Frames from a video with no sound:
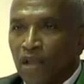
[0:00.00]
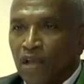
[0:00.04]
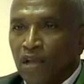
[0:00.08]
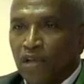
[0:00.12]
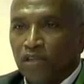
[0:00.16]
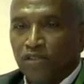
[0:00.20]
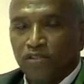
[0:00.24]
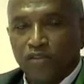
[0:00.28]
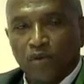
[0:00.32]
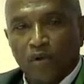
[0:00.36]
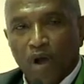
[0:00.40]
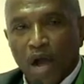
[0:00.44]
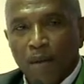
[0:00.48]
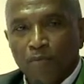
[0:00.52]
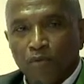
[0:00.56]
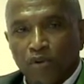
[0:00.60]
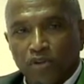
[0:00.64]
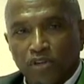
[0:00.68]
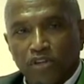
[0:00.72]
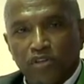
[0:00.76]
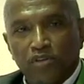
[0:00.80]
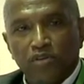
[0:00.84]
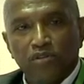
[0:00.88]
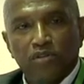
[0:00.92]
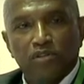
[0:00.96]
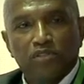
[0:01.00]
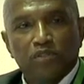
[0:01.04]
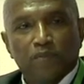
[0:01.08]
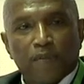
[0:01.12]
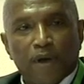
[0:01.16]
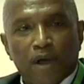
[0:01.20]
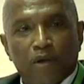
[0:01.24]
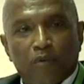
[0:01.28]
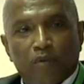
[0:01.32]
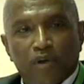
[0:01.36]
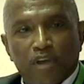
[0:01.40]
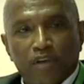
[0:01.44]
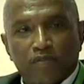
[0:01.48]
So I'm going to do this
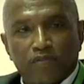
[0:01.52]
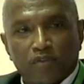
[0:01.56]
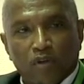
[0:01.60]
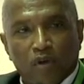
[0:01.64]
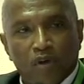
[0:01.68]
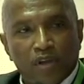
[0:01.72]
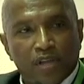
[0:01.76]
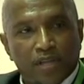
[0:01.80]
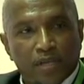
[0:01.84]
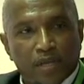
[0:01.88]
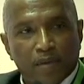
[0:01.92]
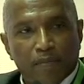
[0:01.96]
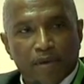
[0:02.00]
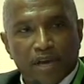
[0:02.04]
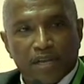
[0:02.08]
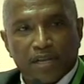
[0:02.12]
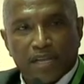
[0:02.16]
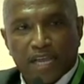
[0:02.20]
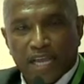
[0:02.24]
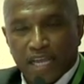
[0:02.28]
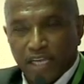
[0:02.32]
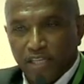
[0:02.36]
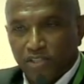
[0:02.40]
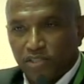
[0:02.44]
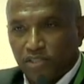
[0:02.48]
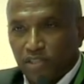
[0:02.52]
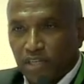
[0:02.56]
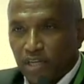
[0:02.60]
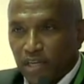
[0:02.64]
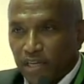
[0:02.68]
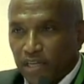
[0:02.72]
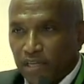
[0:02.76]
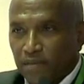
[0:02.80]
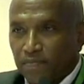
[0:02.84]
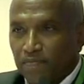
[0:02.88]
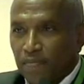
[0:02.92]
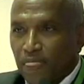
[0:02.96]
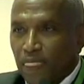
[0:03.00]
by way of talking about a case
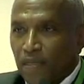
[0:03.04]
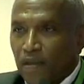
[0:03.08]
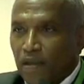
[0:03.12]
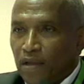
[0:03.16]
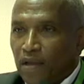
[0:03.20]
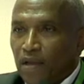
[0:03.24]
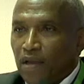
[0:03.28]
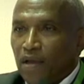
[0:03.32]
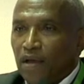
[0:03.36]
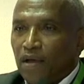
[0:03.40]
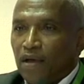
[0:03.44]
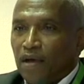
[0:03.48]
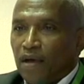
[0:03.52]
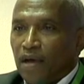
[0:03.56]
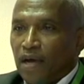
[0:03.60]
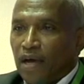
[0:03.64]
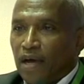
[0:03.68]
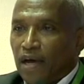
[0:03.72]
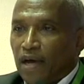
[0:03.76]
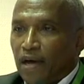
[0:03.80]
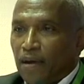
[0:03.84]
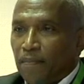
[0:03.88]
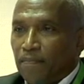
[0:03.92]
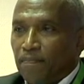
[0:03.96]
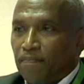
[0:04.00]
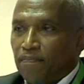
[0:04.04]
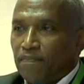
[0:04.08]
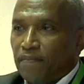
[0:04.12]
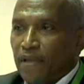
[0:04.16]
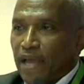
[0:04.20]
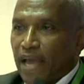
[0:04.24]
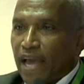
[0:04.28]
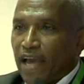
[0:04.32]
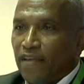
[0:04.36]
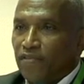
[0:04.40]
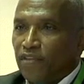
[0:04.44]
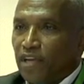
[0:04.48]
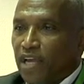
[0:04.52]
study.
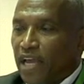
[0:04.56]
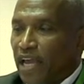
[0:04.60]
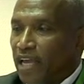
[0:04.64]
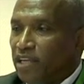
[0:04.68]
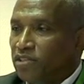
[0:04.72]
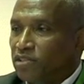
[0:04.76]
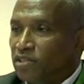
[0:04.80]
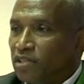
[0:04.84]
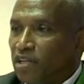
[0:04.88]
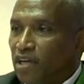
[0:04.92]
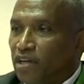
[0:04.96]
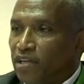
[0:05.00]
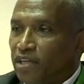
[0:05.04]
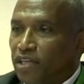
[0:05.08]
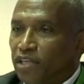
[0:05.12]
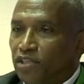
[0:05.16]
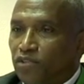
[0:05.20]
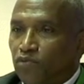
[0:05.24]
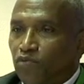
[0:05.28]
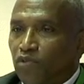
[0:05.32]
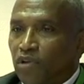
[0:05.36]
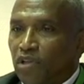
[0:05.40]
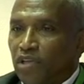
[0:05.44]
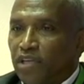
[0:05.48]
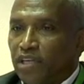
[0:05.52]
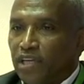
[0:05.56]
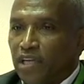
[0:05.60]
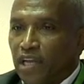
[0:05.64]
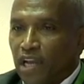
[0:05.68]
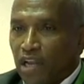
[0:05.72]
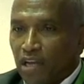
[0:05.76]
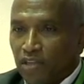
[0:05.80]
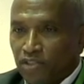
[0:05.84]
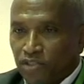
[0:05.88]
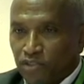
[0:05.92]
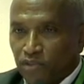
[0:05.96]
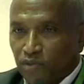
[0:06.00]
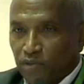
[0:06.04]
And the case study is really
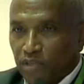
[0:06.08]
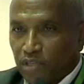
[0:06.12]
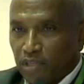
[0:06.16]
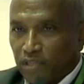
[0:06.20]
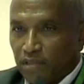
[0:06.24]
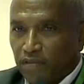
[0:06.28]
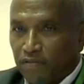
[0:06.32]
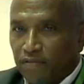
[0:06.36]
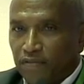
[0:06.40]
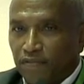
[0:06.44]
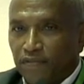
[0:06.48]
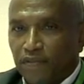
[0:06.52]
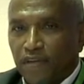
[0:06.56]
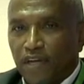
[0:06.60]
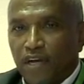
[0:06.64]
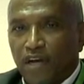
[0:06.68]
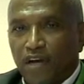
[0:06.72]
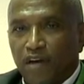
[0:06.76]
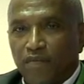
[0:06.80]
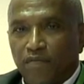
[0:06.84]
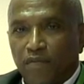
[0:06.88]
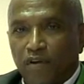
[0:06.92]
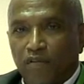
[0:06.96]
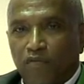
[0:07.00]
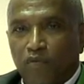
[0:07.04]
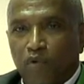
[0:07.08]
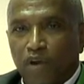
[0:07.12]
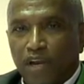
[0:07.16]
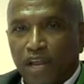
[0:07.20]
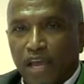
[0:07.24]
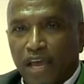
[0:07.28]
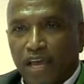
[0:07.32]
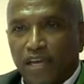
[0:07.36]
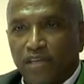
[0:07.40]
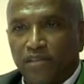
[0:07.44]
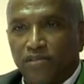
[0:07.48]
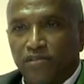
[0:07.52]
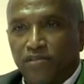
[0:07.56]
illustrative of what
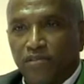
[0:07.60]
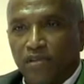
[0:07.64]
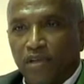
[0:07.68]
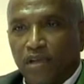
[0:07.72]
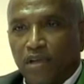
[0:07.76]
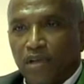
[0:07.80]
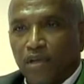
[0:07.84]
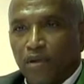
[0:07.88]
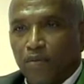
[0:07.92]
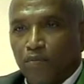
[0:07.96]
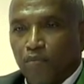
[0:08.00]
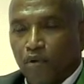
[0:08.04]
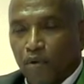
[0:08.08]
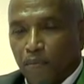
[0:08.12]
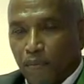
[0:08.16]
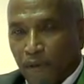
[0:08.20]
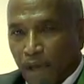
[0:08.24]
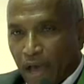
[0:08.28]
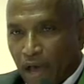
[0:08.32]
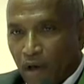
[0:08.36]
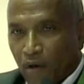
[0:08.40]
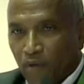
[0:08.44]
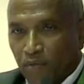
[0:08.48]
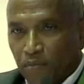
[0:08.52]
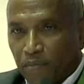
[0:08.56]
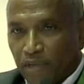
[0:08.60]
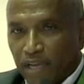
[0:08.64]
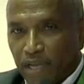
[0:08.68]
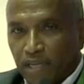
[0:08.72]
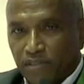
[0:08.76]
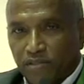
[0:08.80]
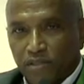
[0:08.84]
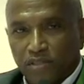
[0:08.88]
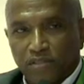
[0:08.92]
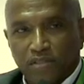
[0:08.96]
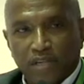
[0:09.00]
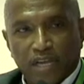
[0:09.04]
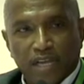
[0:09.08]
has propelled me
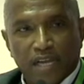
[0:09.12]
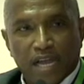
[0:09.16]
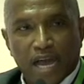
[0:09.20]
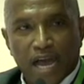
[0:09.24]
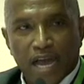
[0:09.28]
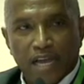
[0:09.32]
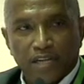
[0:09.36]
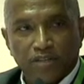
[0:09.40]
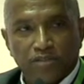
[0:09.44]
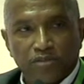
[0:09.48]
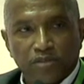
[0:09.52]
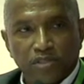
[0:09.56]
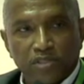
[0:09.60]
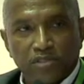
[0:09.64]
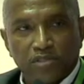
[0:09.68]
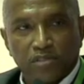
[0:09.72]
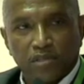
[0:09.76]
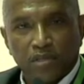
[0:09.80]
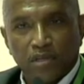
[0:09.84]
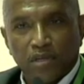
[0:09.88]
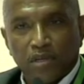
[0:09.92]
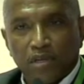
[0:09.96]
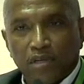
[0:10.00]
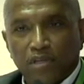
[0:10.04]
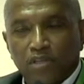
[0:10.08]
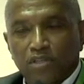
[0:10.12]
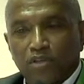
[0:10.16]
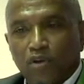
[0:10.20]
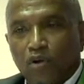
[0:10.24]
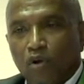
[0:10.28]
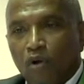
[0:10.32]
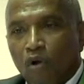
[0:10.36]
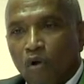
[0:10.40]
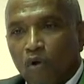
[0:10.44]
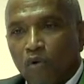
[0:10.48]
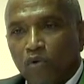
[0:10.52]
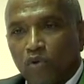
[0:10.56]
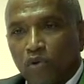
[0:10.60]
as a psychiatrist to
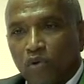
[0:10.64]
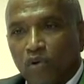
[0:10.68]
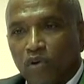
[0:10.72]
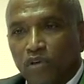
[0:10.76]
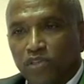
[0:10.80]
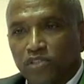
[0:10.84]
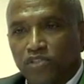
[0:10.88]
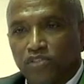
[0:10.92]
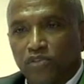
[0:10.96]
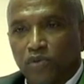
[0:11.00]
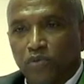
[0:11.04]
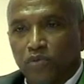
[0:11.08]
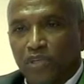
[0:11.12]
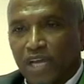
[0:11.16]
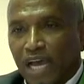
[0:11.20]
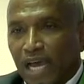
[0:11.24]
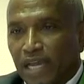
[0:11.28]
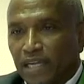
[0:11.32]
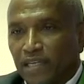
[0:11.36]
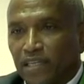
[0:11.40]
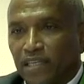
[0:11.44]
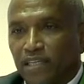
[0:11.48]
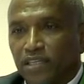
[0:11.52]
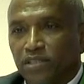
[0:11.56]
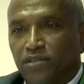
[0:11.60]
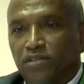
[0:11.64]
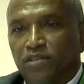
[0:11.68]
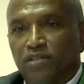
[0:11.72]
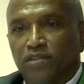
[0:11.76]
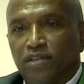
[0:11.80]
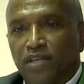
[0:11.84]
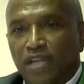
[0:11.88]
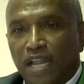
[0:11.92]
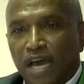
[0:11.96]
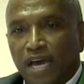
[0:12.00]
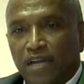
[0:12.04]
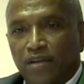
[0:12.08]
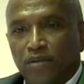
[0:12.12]
hold on so tightly to the
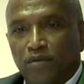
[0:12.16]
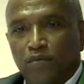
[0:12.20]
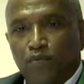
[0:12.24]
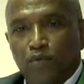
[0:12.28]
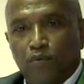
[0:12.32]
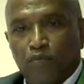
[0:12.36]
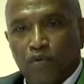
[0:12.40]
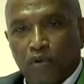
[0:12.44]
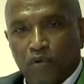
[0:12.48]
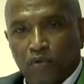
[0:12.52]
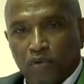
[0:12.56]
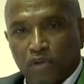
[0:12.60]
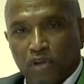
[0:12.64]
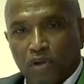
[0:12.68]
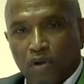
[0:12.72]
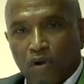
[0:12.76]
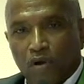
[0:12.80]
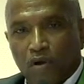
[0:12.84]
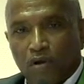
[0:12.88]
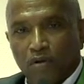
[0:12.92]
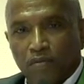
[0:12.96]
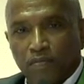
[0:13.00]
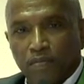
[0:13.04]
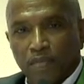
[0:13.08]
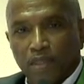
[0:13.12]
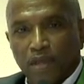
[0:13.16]
NADA protocol.